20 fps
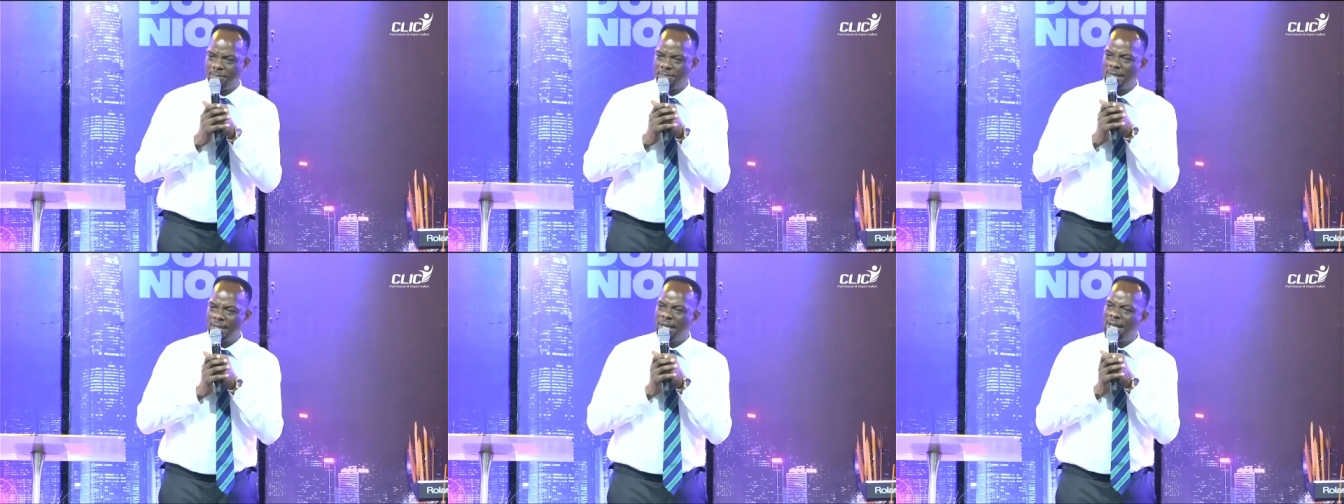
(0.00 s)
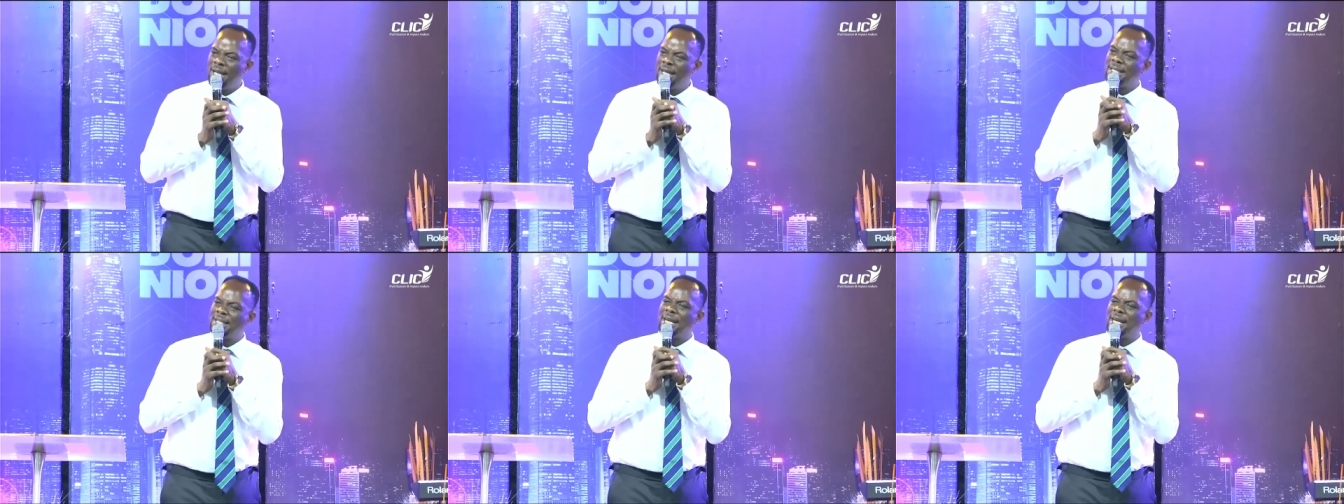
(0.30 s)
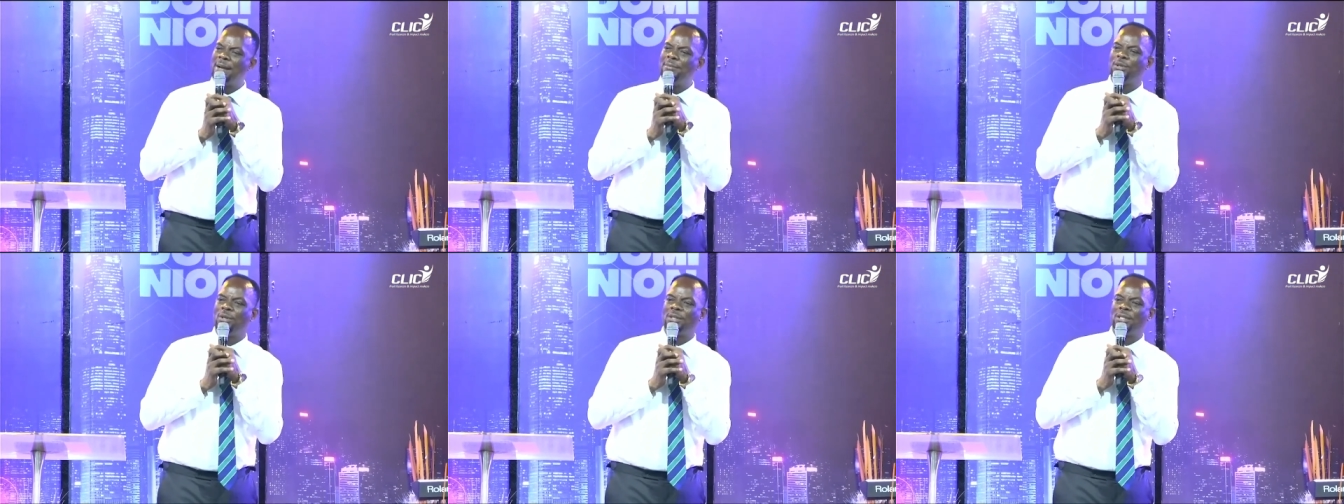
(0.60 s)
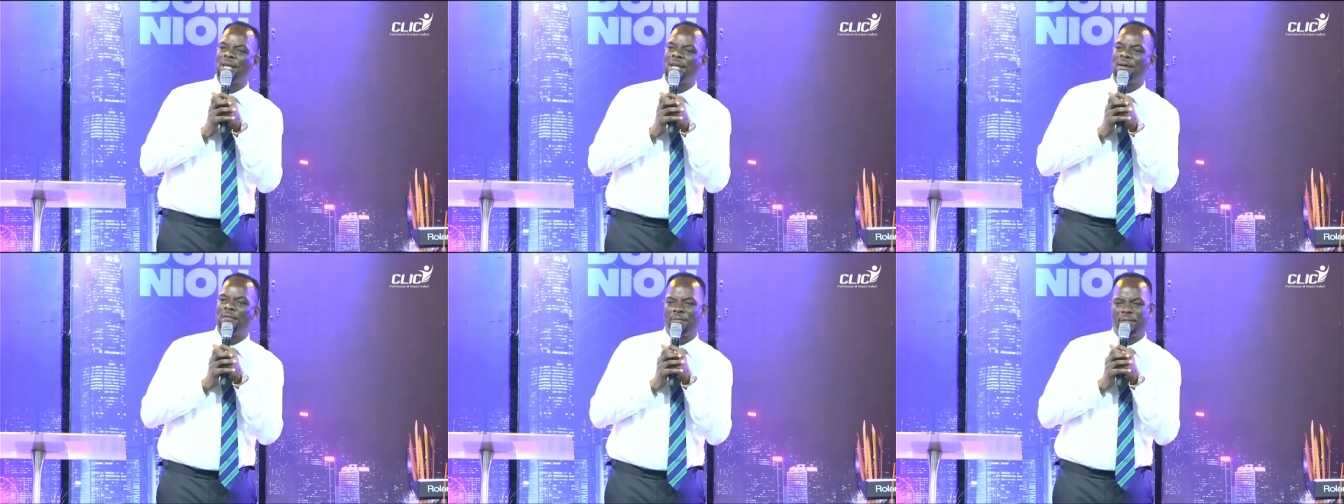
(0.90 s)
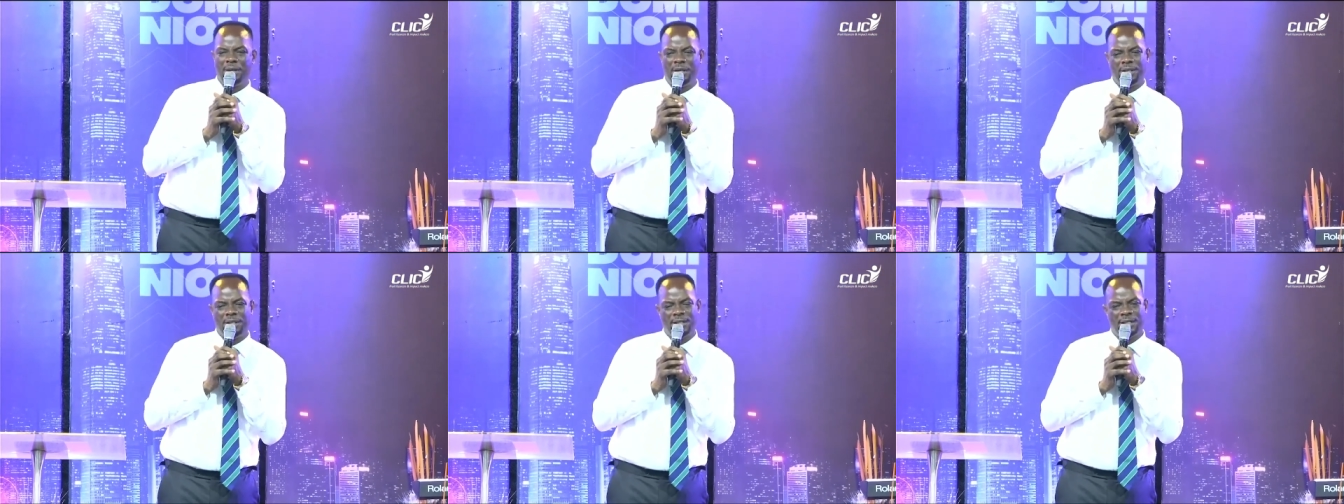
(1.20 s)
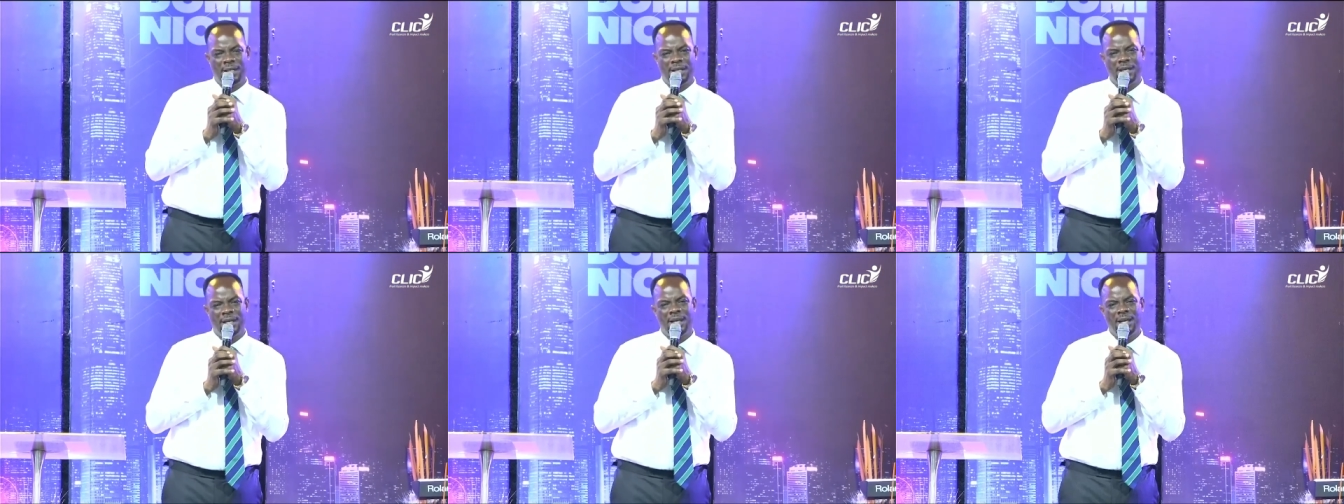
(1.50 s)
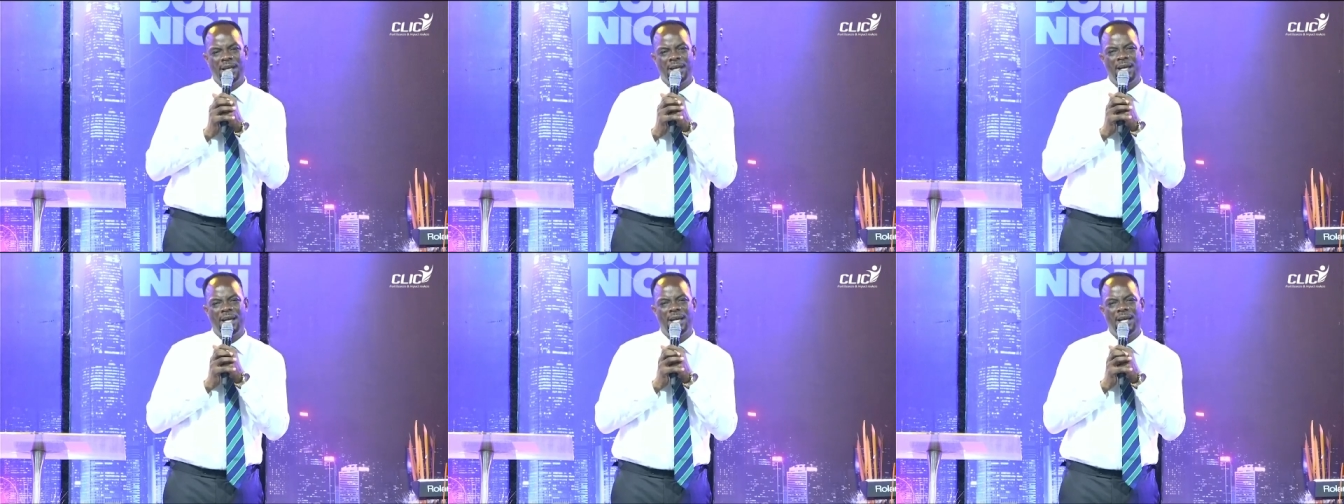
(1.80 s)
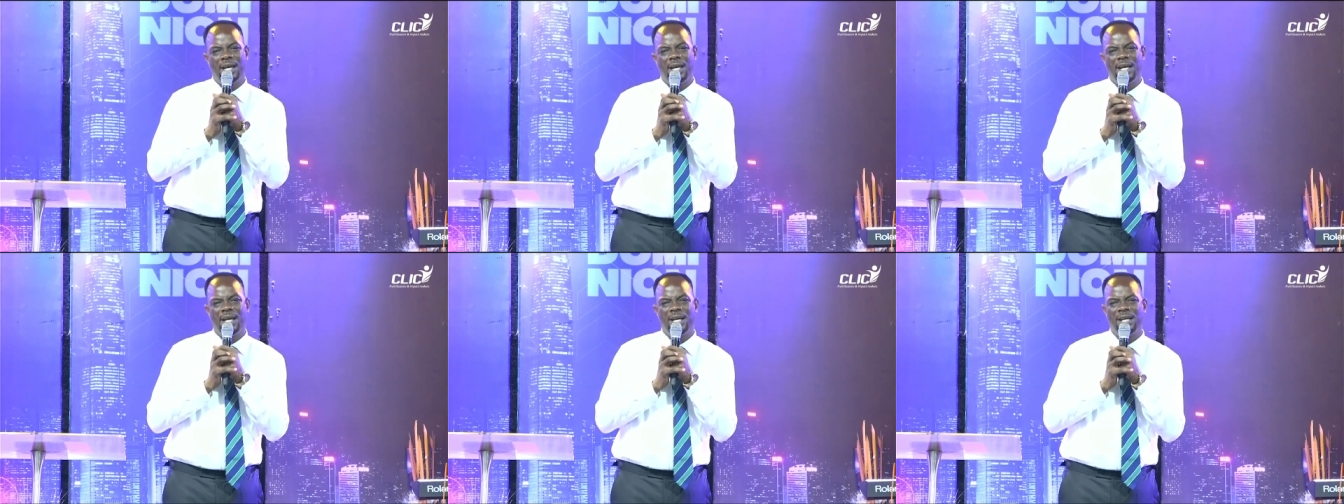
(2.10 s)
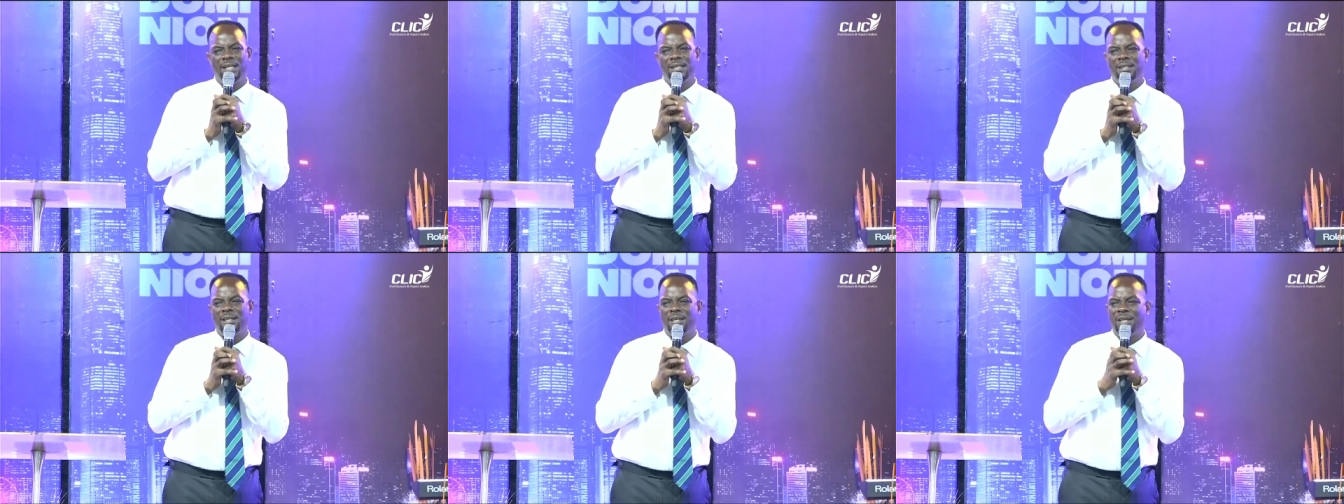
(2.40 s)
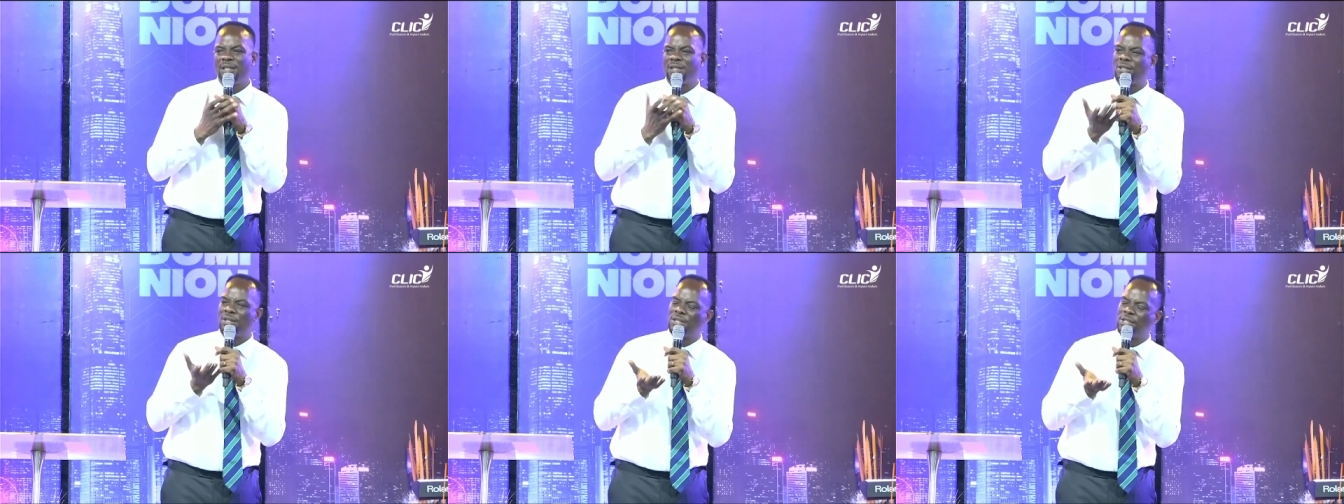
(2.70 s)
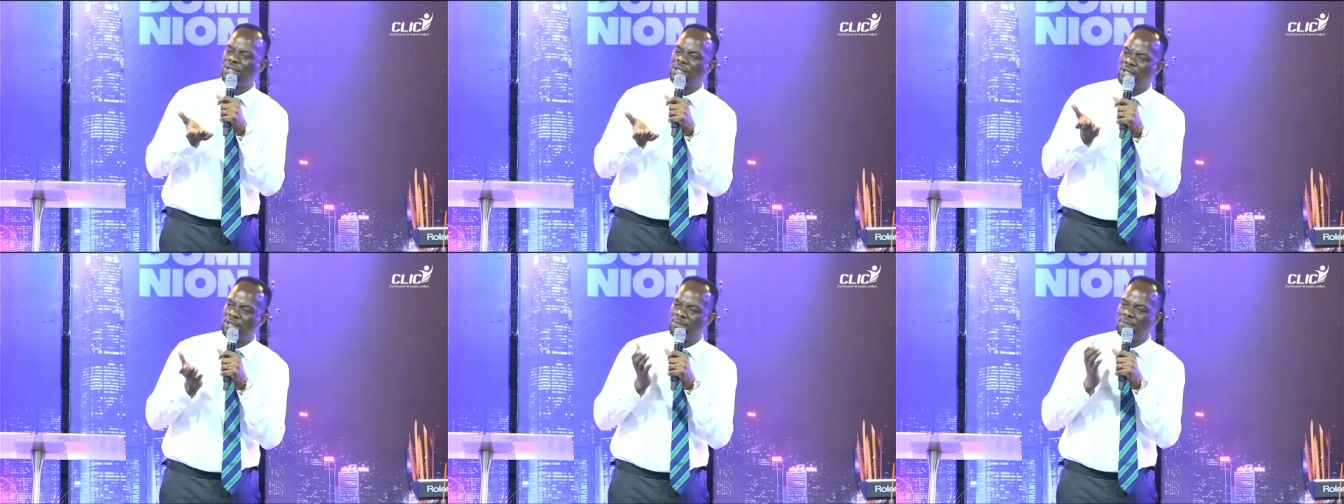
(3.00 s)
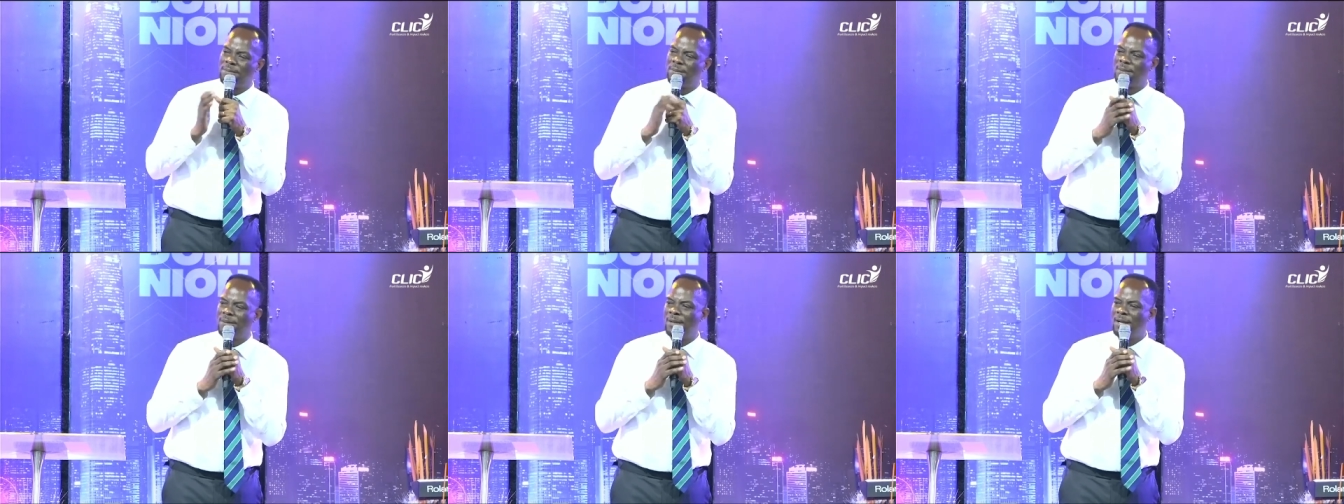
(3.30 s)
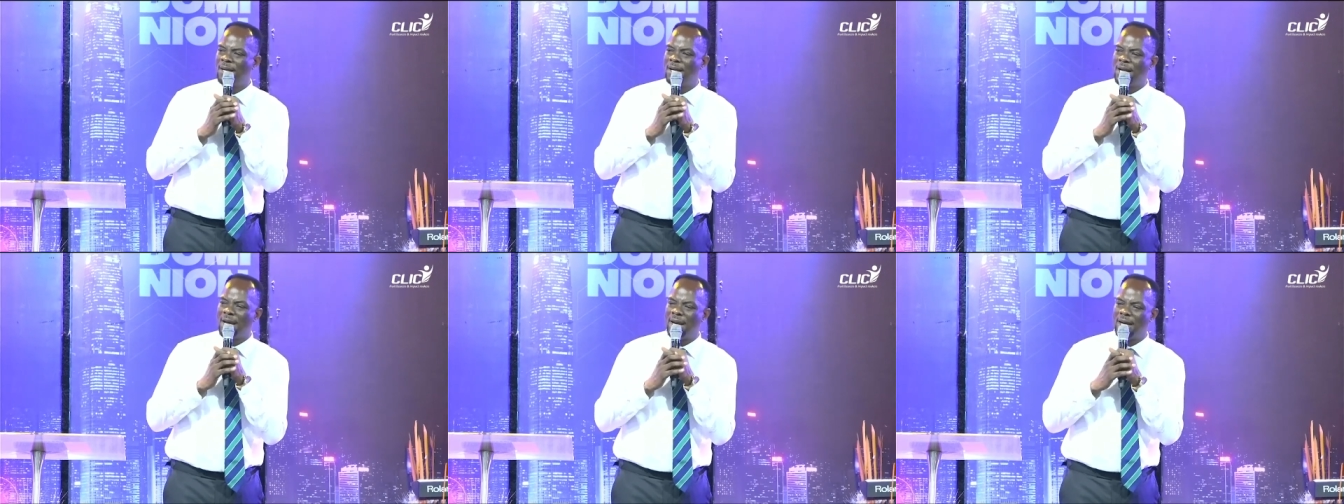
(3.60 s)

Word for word: He said, I'm just afraid. Uh, relationship. Uh, if